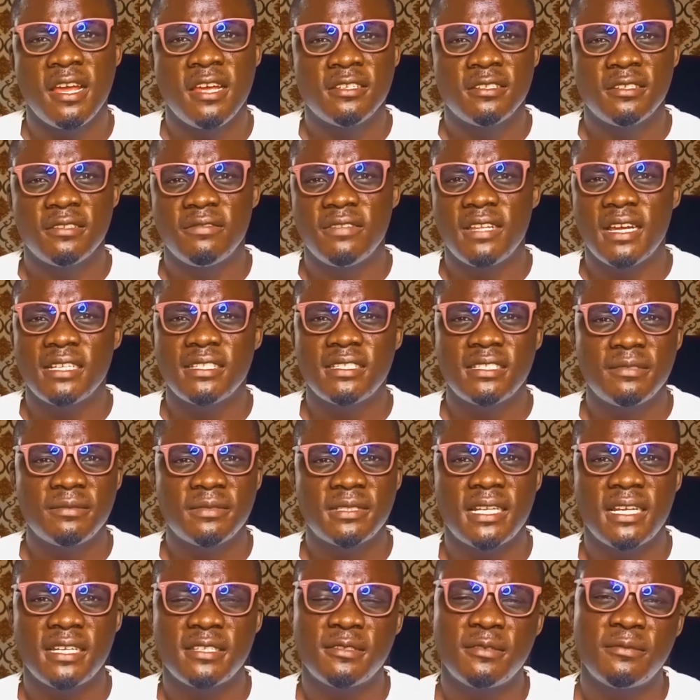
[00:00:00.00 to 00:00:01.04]
So if that
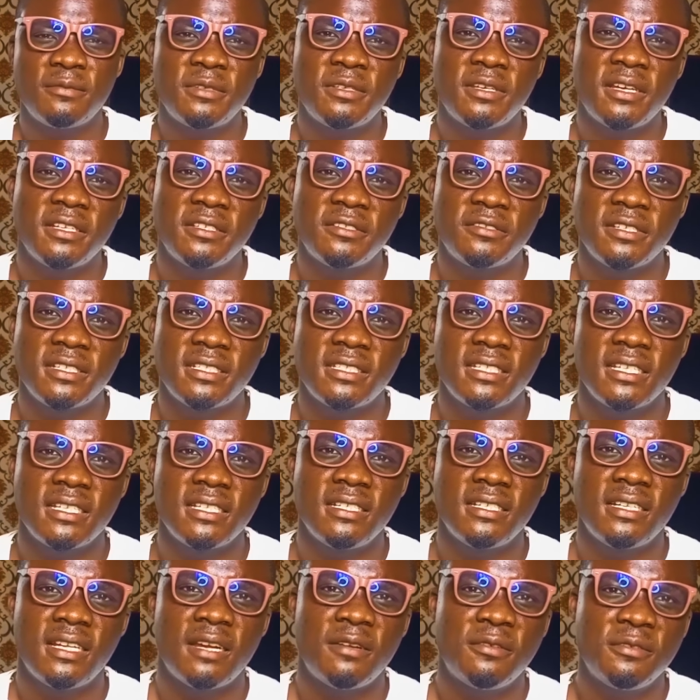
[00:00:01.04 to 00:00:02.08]
seems like something you're interested
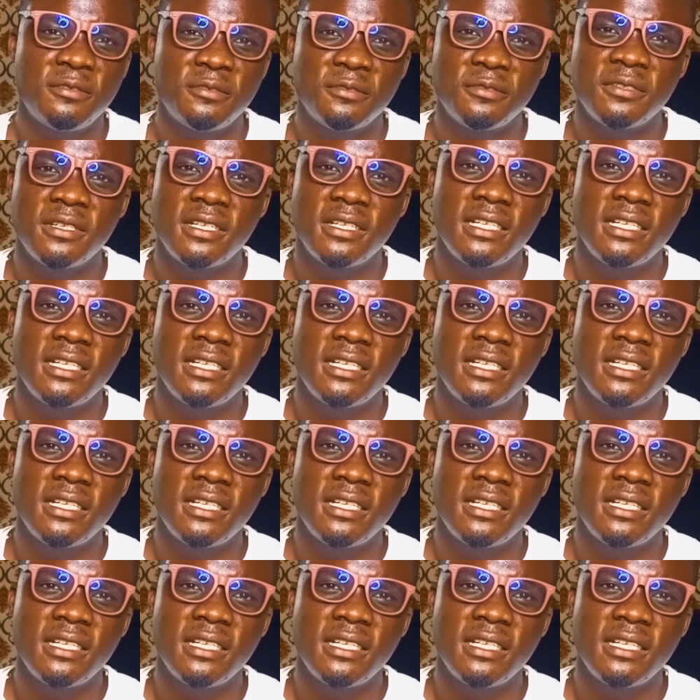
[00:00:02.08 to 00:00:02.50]
in, I want you